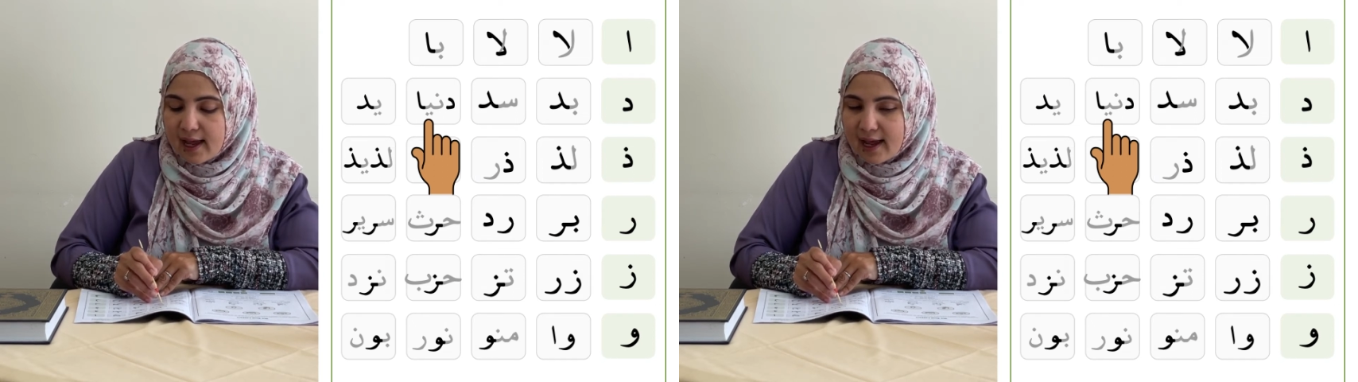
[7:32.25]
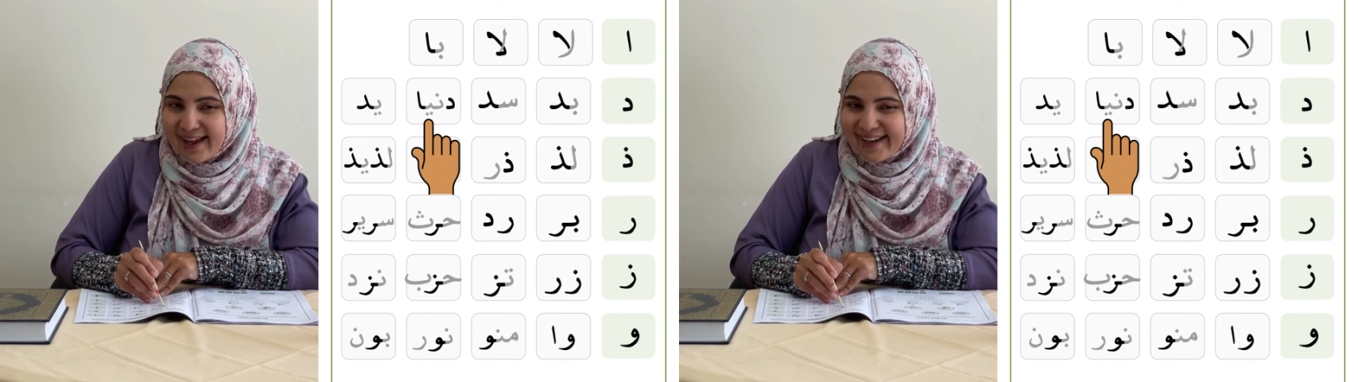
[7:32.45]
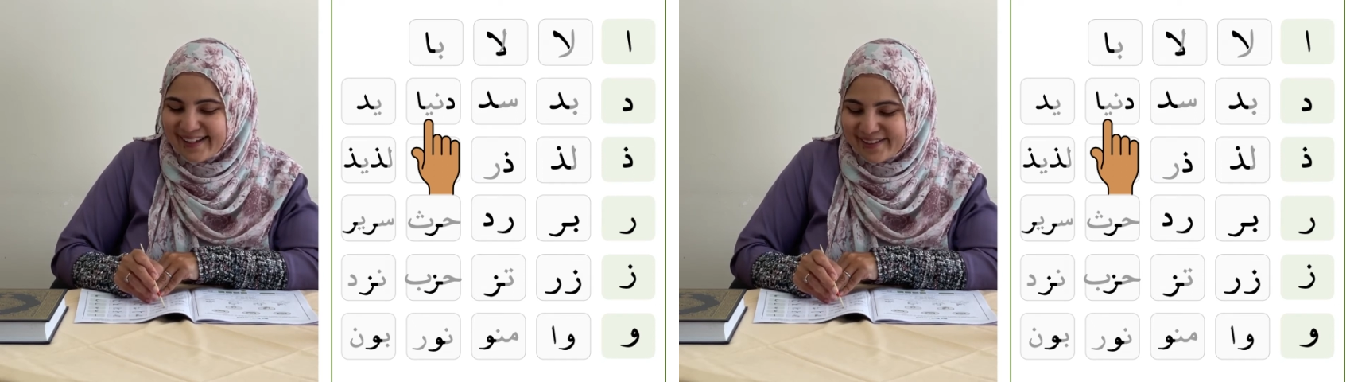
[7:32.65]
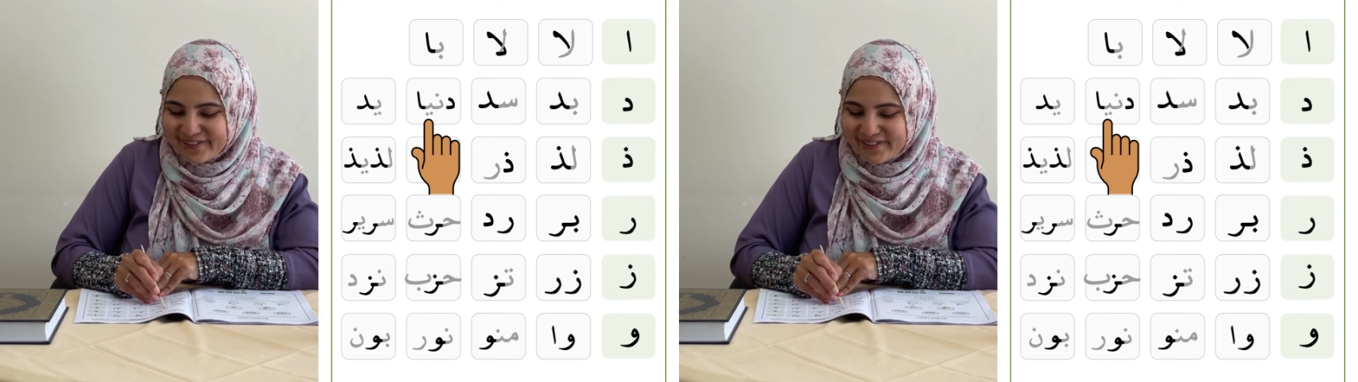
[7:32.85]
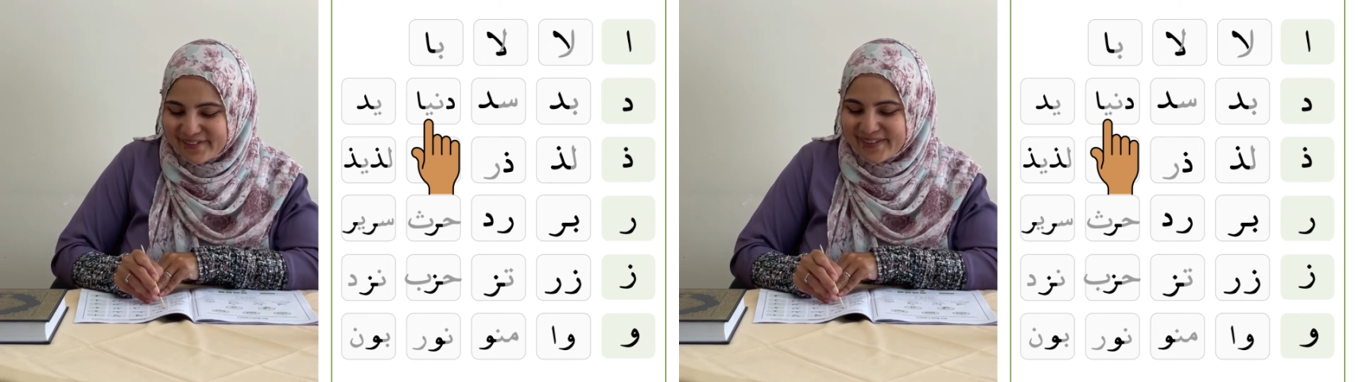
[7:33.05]
alif.
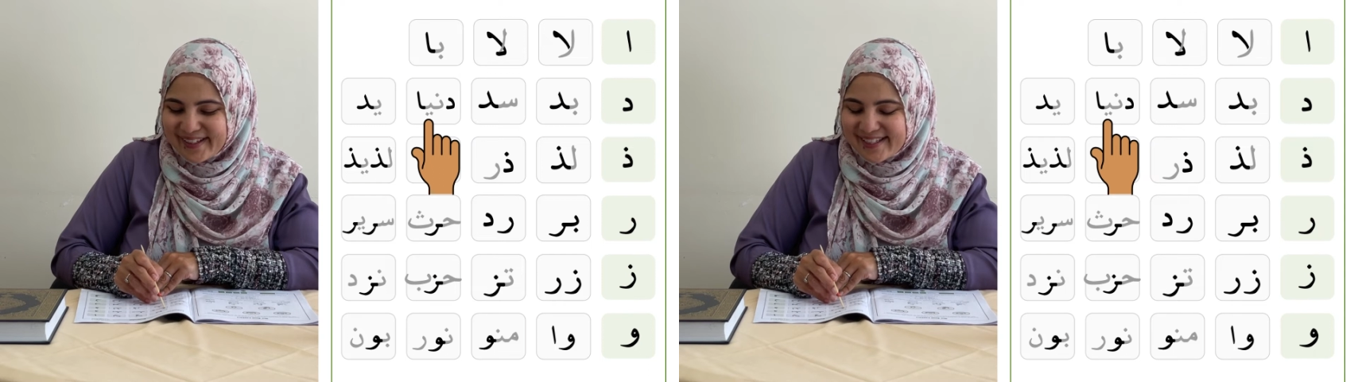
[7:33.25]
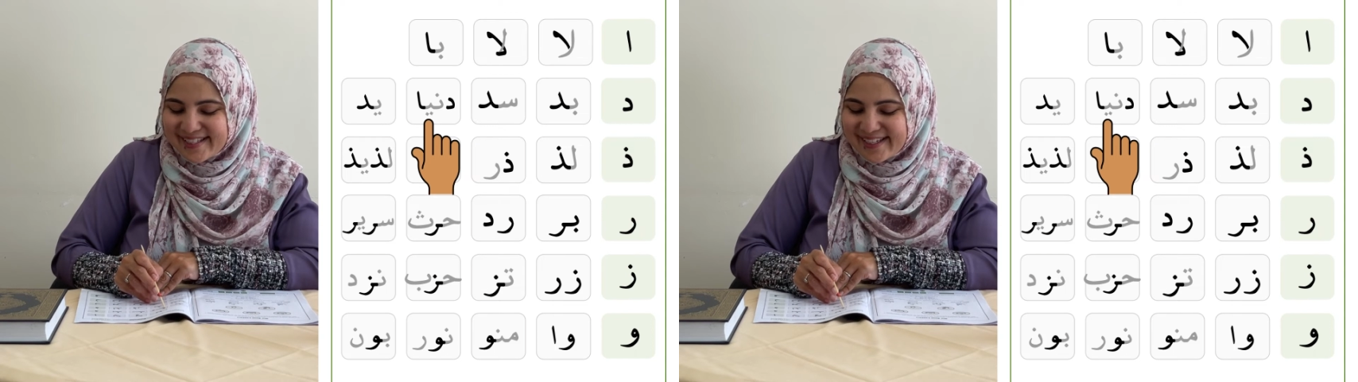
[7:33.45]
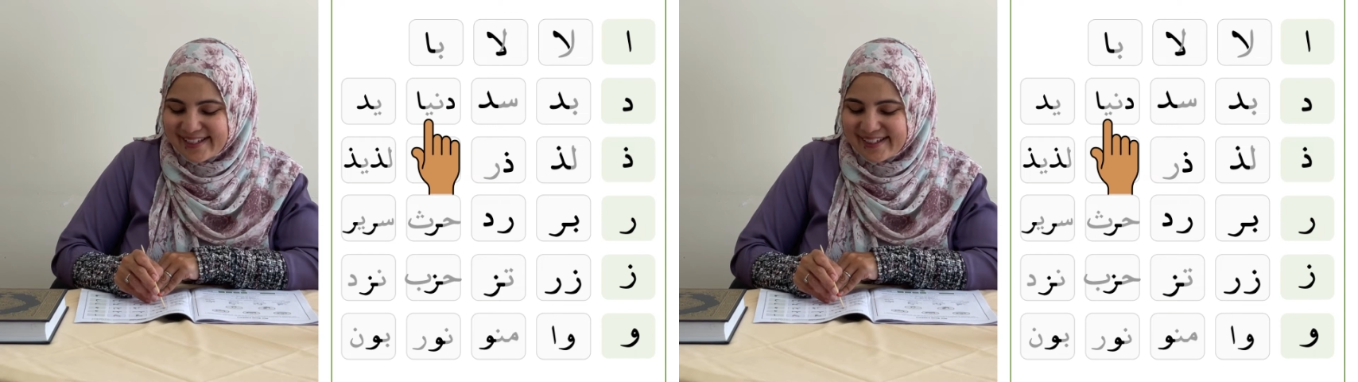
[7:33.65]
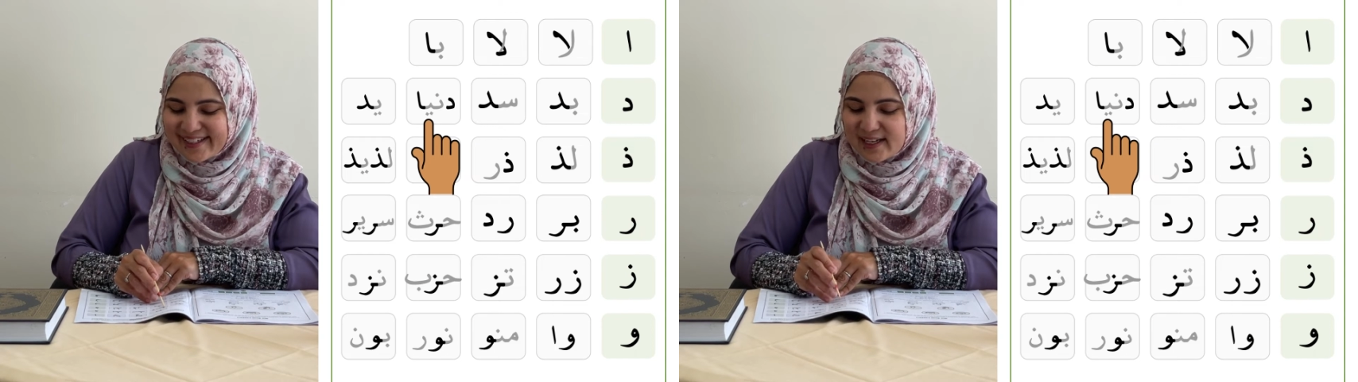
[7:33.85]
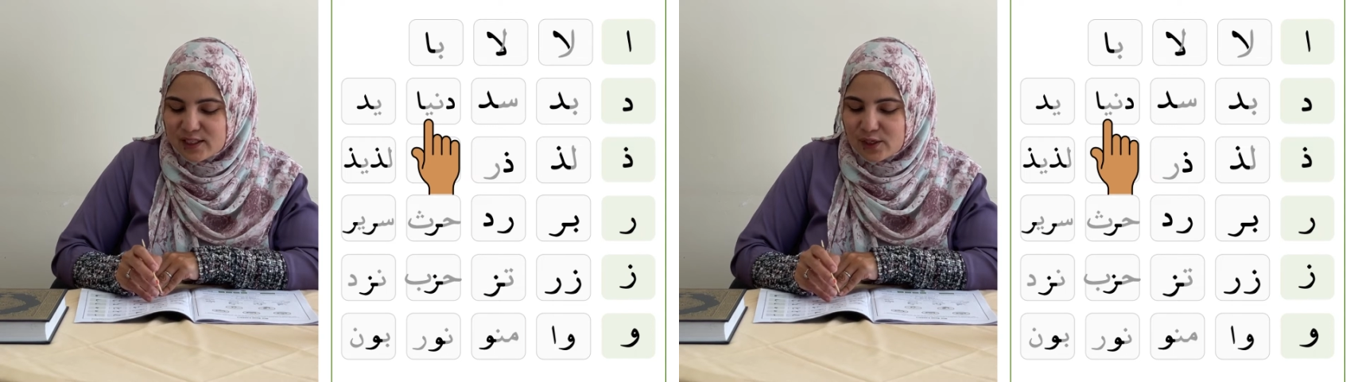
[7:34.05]
Well done.
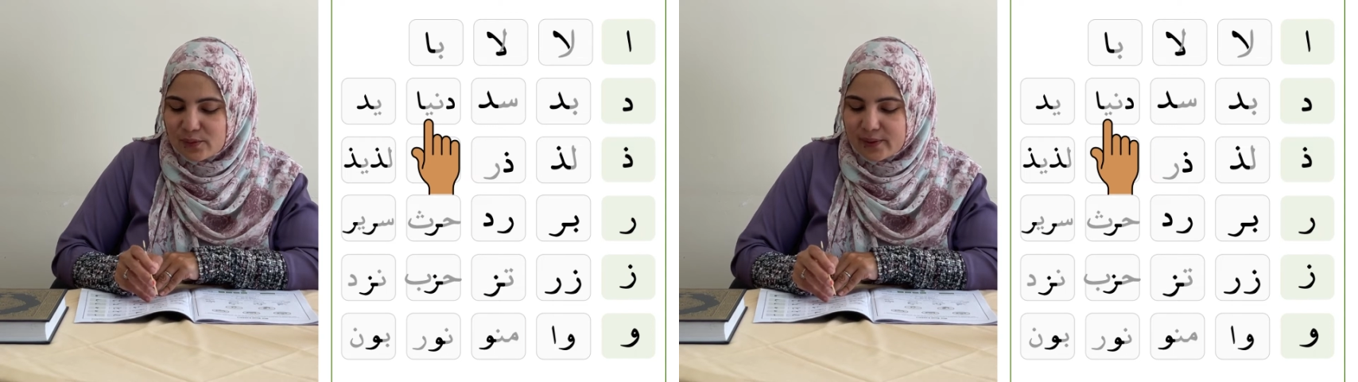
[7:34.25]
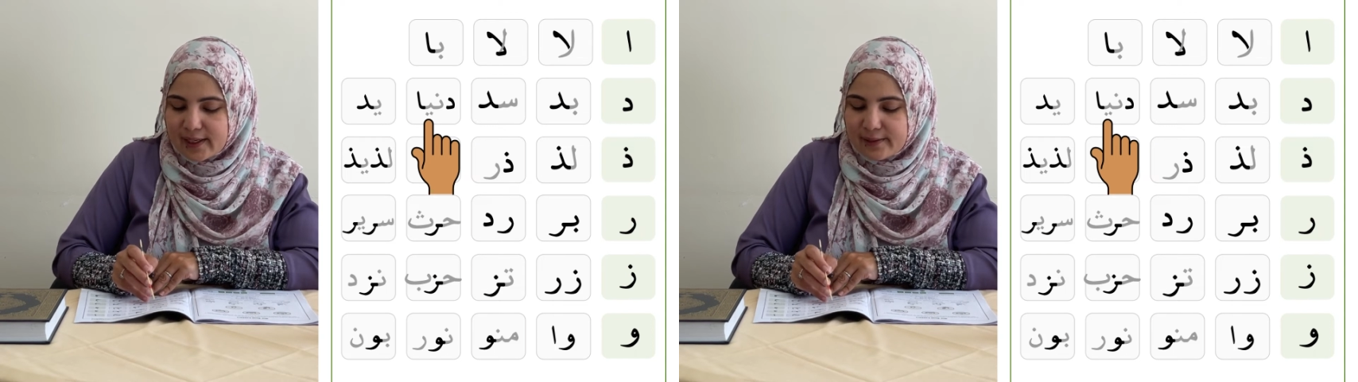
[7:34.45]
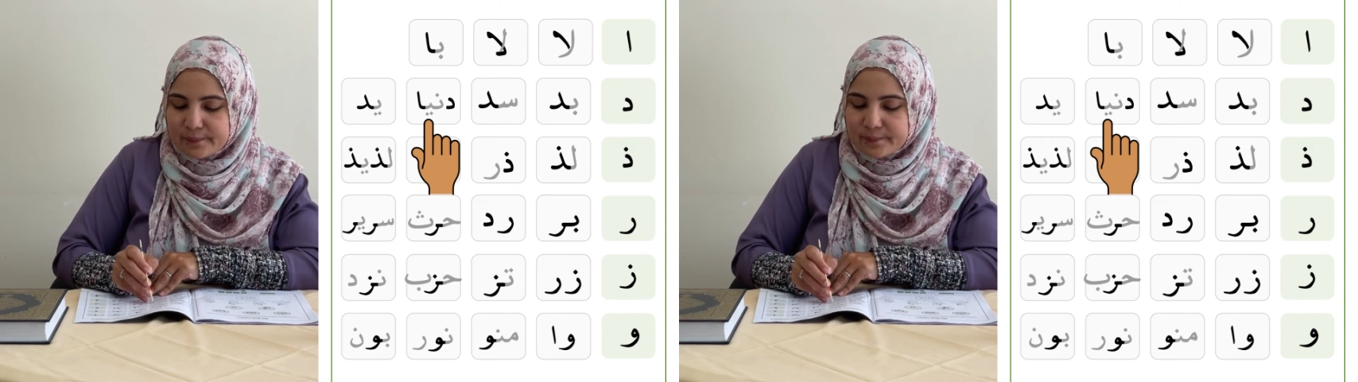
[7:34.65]
Let's go again.